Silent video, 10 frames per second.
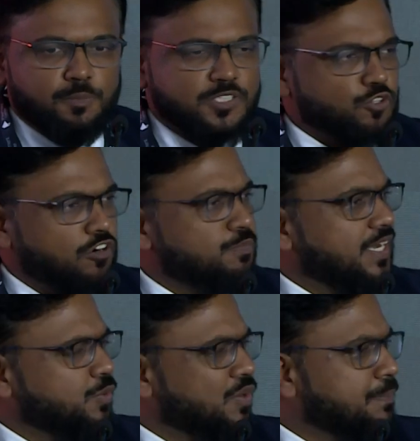be solved by
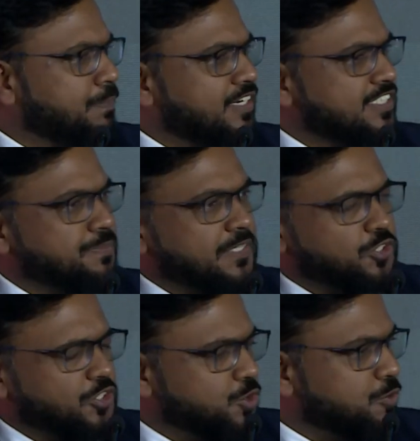one participant
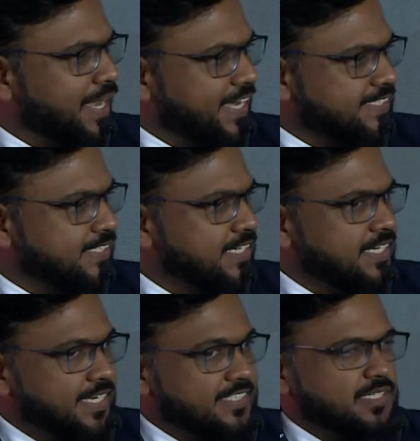or two banks.
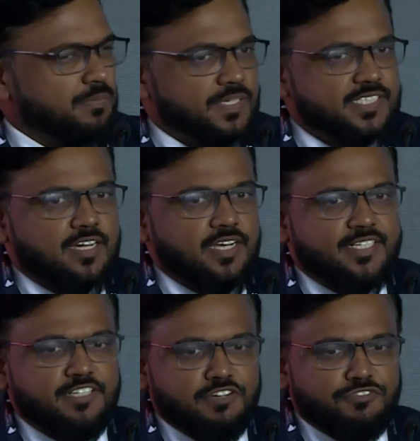It's a
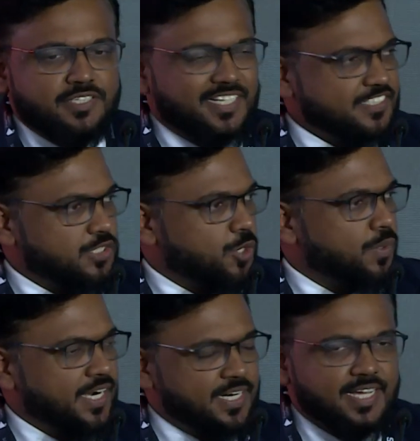collective effort that is
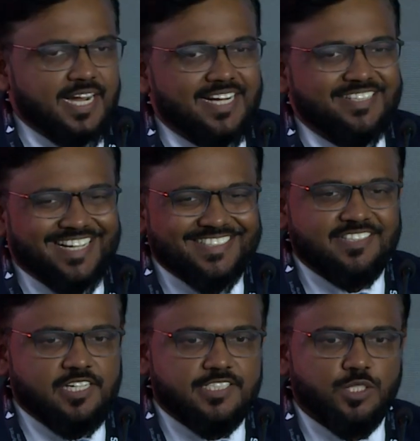required, and that's
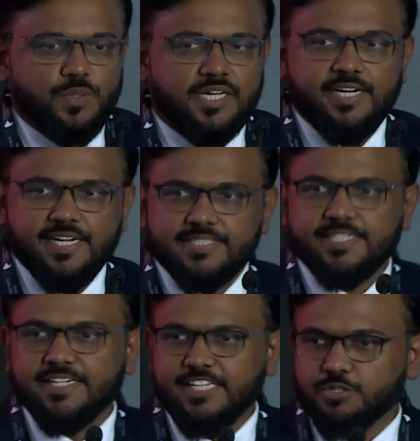the reason we created
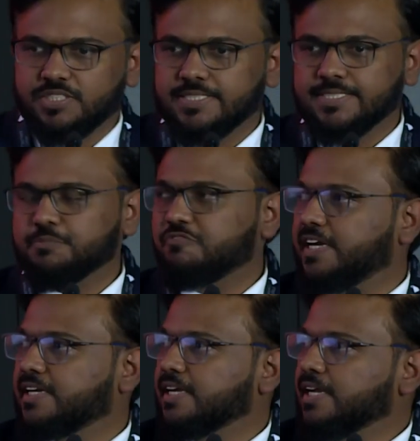an ecosystem
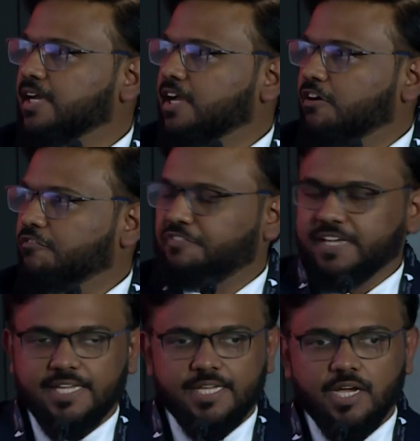where
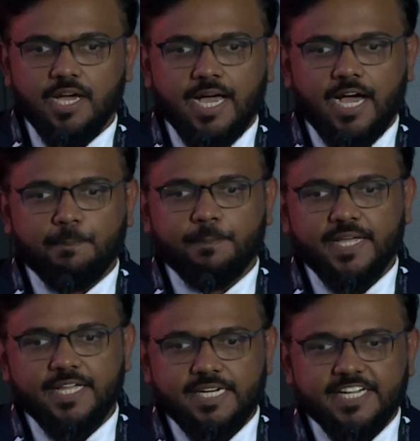we
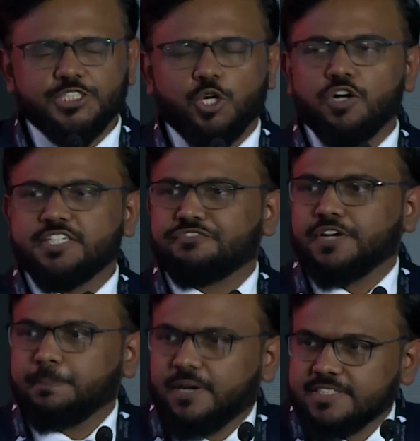linked all
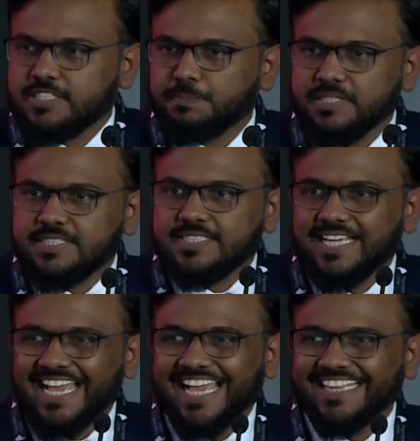different participants,
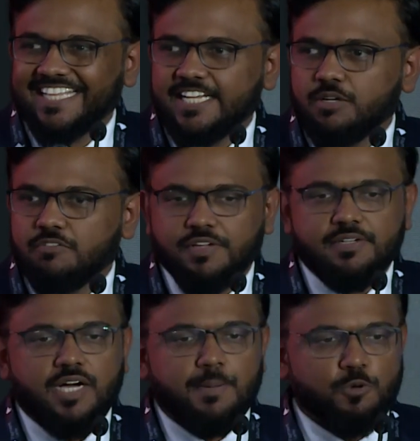and then
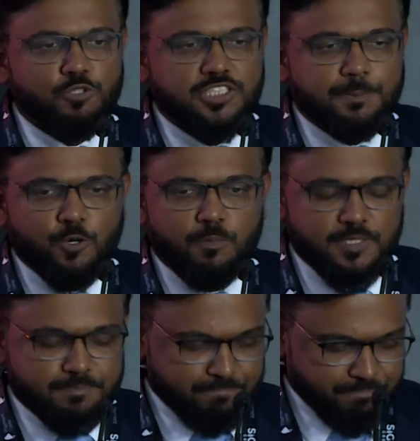we approached the problem.